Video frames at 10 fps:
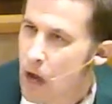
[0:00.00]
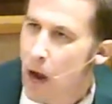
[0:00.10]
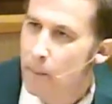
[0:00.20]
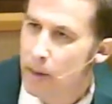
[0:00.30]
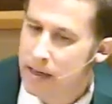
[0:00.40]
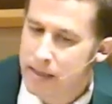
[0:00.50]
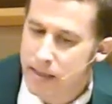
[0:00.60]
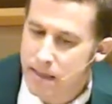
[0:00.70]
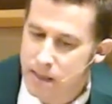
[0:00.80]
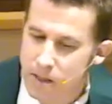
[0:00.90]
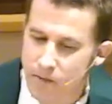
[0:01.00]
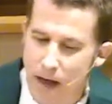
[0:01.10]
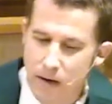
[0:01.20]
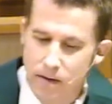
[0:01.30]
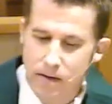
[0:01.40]
Abundance is
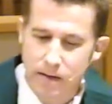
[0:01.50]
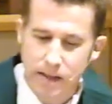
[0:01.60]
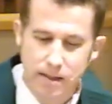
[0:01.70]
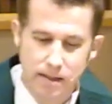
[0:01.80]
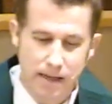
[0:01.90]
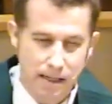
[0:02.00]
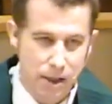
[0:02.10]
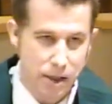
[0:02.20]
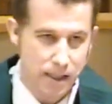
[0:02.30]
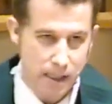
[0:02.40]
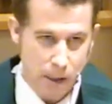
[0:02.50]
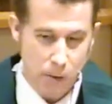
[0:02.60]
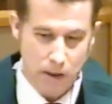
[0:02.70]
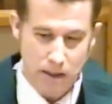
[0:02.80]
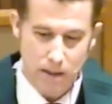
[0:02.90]
found in this, says
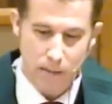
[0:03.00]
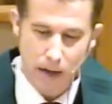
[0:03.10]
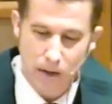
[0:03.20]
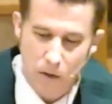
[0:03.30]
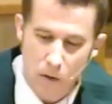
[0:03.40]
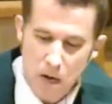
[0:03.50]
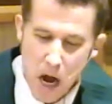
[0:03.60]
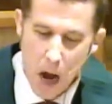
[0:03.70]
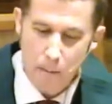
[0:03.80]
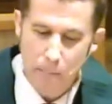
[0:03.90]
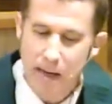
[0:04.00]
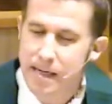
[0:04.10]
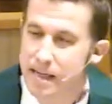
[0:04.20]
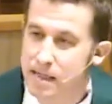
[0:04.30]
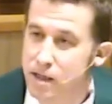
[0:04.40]
Jesus with his miracle.
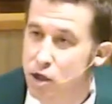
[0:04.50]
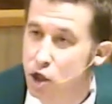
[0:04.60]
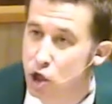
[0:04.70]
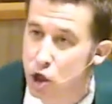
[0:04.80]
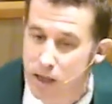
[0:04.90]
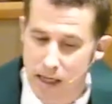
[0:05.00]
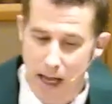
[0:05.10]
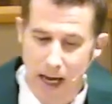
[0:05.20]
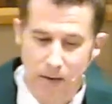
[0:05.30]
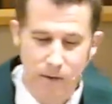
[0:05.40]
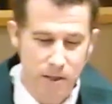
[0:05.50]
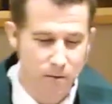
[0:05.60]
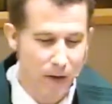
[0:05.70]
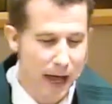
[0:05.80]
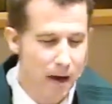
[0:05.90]
Abundance, the good life, is
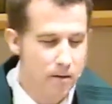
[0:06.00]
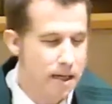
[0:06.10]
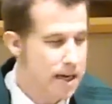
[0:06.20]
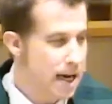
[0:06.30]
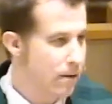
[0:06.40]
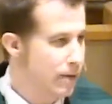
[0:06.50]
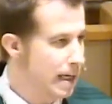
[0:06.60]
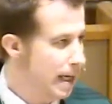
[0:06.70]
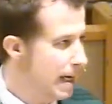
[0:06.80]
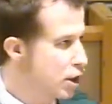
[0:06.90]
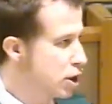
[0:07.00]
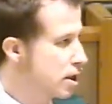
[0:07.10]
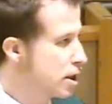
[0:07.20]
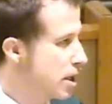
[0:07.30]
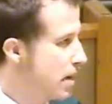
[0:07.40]
found in
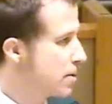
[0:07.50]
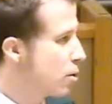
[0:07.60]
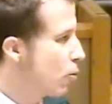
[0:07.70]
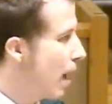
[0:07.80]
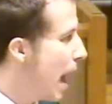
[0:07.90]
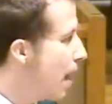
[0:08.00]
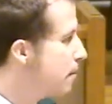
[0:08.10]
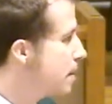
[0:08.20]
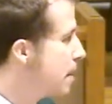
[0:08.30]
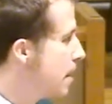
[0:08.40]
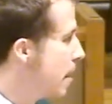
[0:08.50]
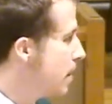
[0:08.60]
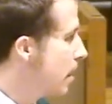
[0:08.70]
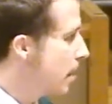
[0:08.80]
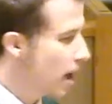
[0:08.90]
relationships wrapped in
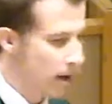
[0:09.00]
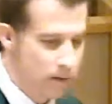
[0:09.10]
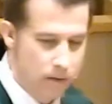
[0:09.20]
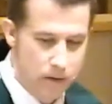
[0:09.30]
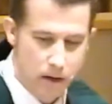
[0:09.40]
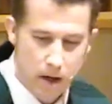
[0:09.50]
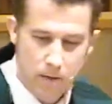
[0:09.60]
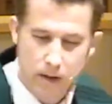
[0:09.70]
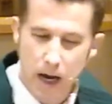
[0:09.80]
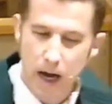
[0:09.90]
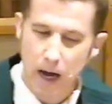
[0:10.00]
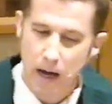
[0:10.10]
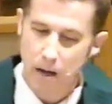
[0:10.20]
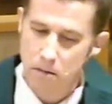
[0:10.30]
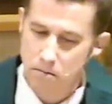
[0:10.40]
the love of
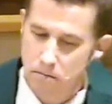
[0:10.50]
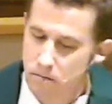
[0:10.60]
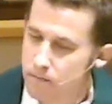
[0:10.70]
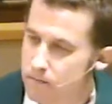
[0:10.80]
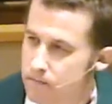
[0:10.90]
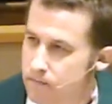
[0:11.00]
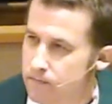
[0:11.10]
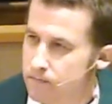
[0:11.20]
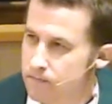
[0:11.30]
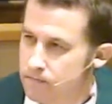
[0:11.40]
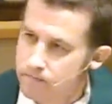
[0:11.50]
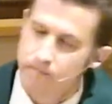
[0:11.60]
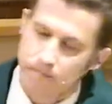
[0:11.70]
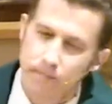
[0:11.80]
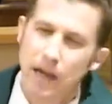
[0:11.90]
God.
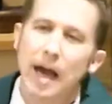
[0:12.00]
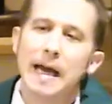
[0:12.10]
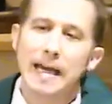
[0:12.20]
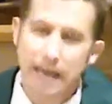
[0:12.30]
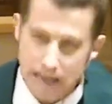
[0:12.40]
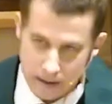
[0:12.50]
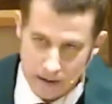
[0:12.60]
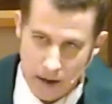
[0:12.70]
Okay, I get it.